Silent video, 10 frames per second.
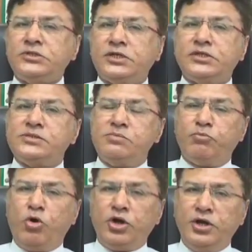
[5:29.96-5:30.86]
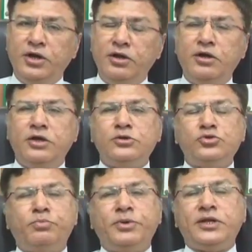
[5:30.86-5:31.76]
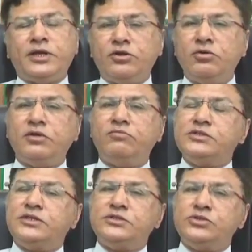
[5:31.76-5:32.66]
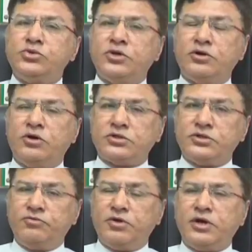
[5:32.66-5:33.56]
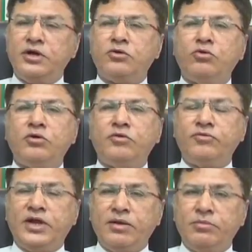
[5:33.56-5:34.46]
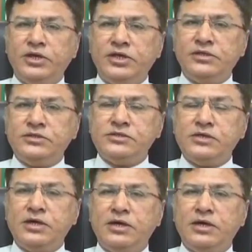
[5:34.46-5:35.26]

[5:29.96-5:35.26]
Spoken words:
It is important to pay regular visits to your doctor for control of diabetes,